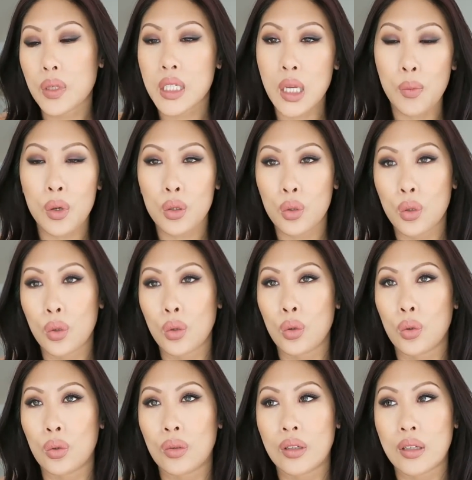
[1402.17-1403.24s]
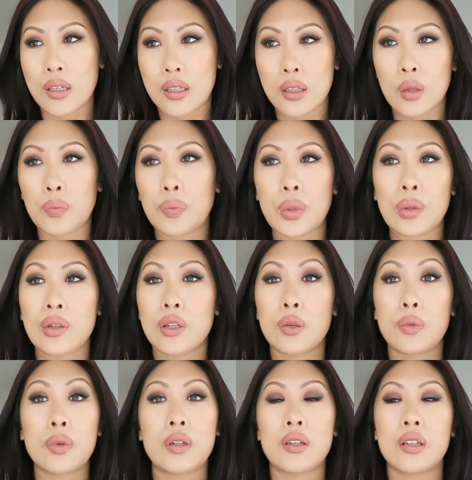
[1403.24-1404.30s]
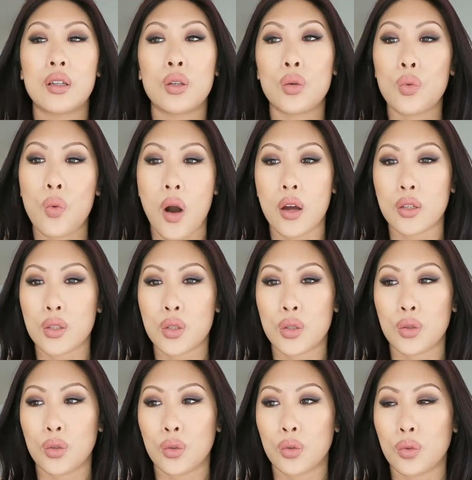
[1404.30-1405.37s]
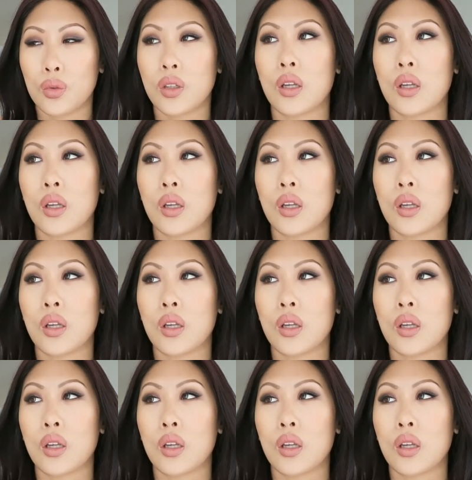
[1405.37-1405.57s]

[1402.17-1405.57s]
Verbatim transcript: someone who is in the beauty community, you want to,